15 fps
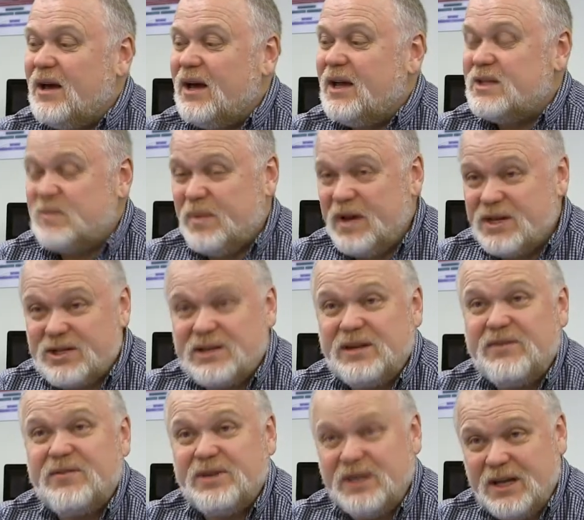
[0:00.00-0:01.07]

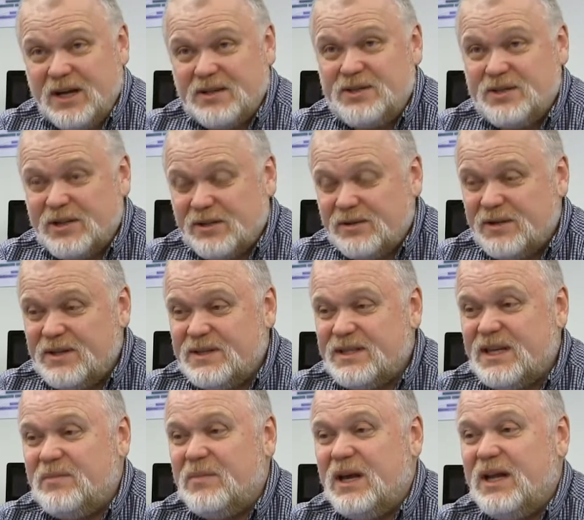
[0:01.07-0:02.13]
especially for the young children,
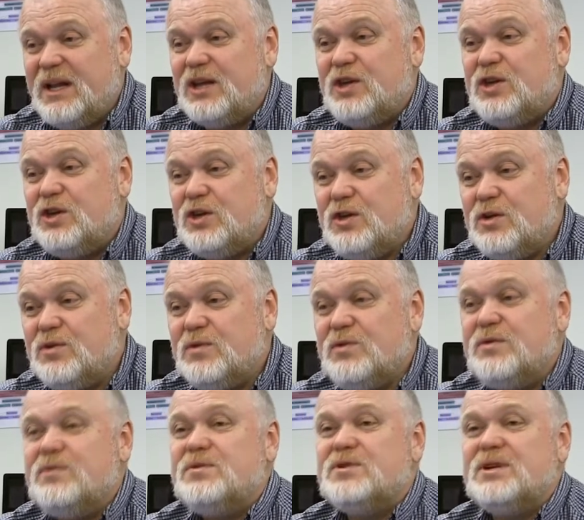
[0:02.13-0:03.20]
it made a
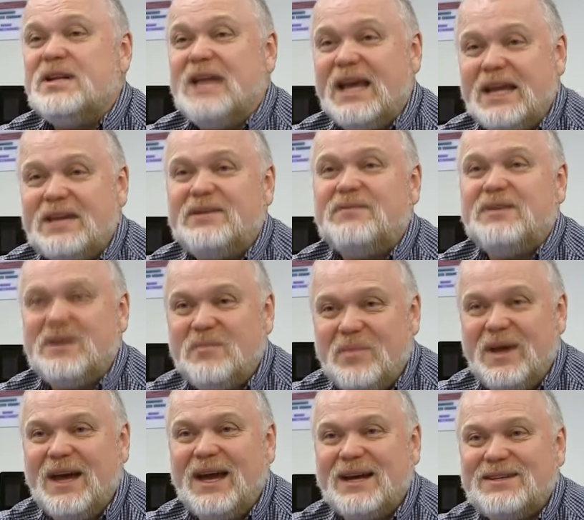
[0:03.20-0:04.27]
huge negative
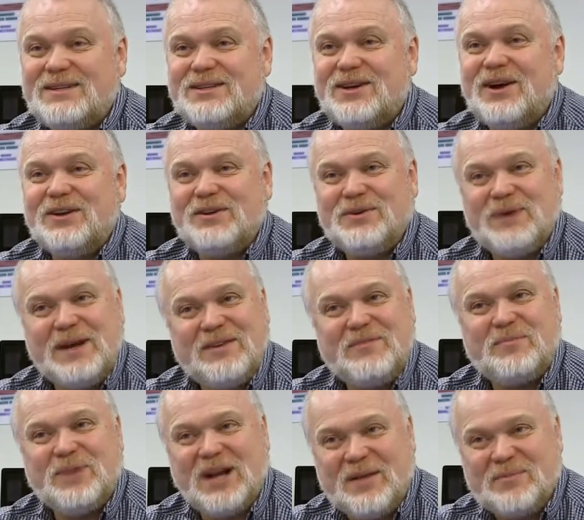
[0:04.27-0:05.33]
impact on
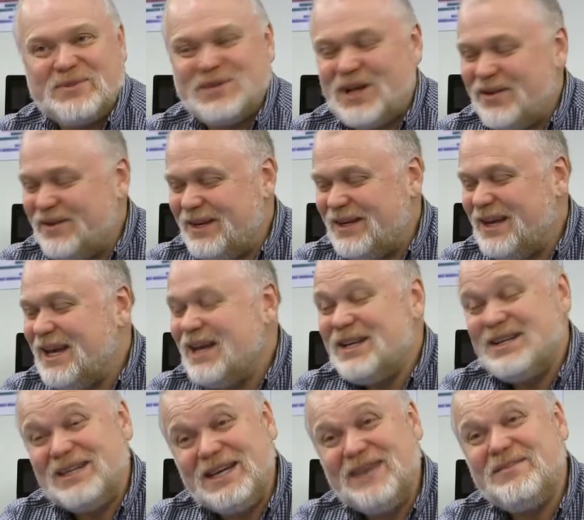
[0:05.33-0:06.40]
creative problem solving
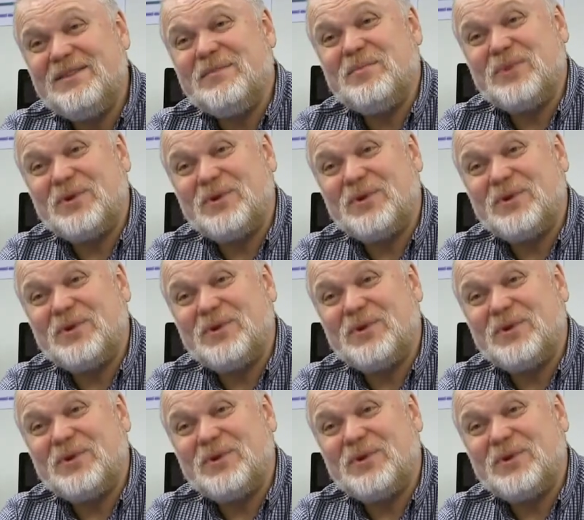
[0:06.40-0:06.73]
to give them